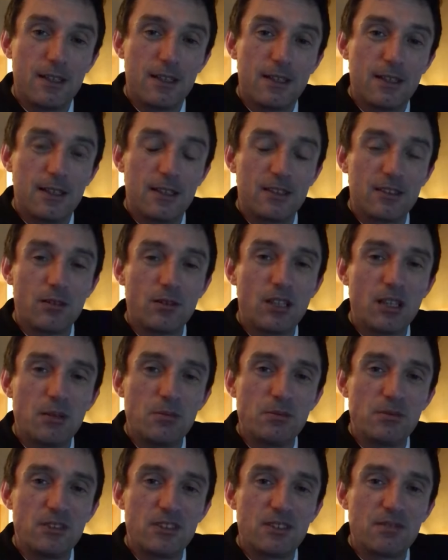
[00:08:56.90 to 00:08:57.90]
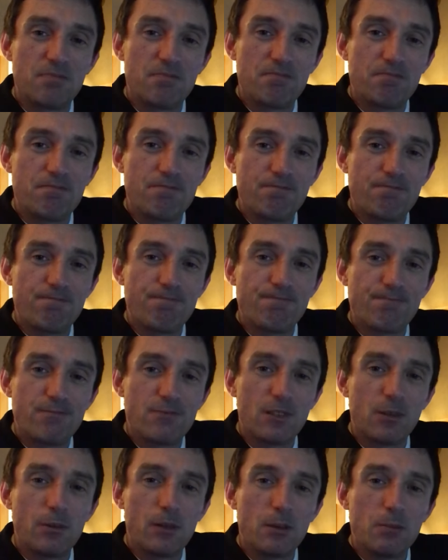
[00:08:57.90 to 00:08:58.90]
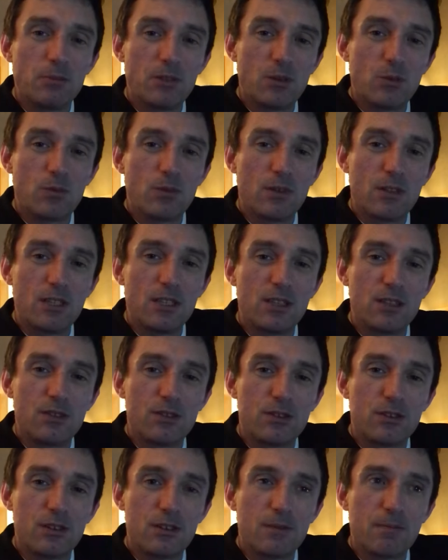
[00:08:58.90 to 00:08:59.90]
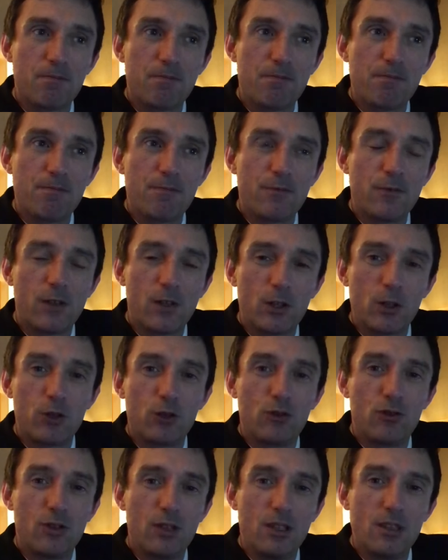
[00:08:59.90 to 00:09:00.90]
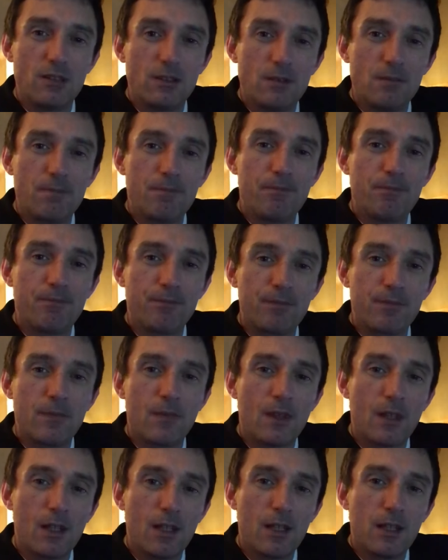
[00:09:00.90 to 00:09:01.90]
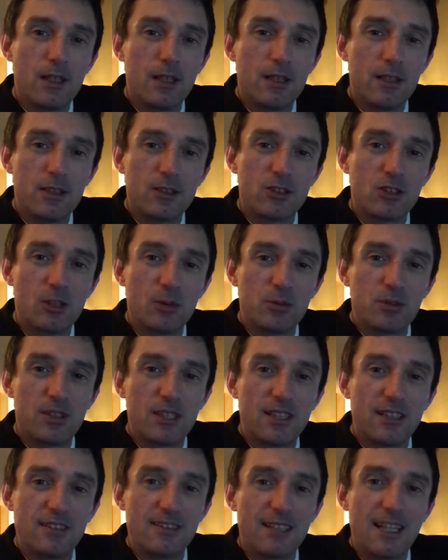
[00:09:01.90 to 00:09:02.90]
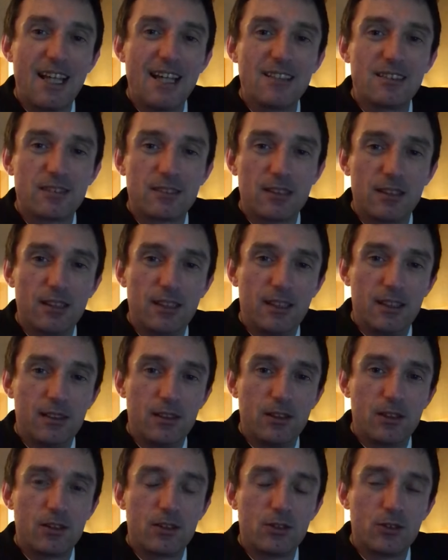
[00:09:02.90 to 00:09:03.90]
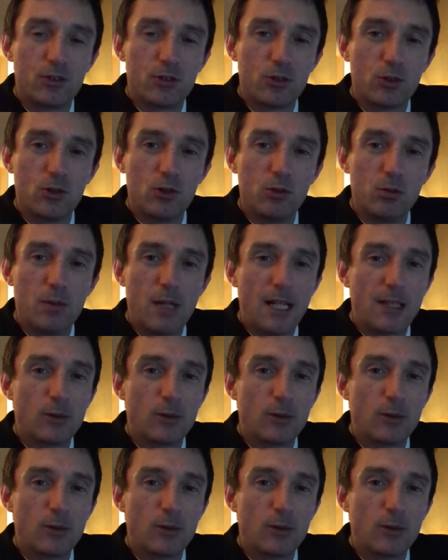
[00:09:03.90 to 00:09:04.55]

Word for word: And sometimes, sometimes it is for a good reason. Stops things escalating out of control, but I